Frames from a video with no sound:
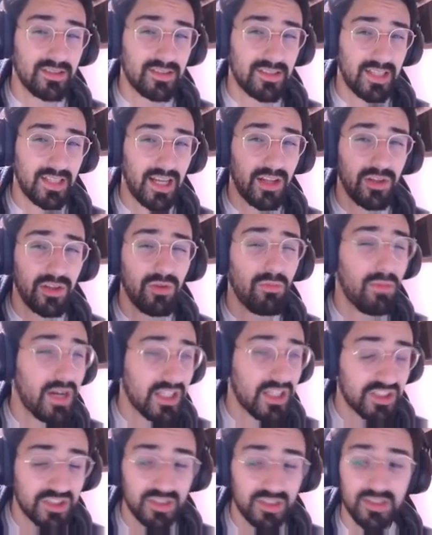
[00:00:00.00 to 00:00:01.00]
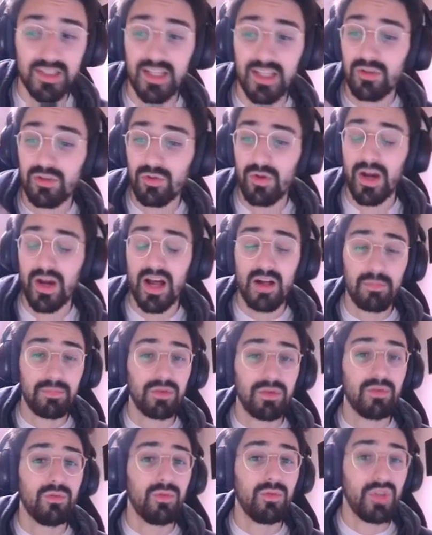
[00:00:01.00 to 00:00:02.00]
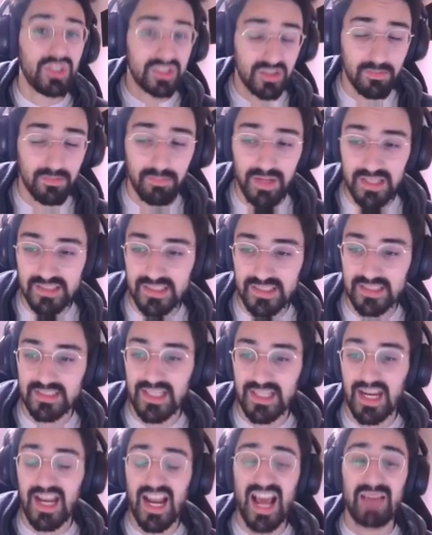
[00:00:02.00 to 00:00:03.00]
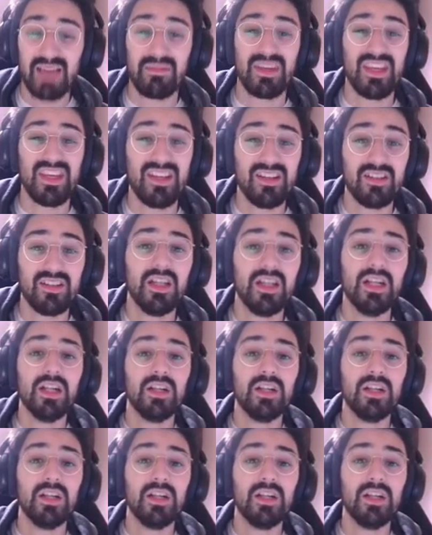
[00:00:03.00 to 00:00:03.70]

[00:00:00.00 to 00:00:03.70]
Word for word: tell you much, they do help you with some basics and I'm here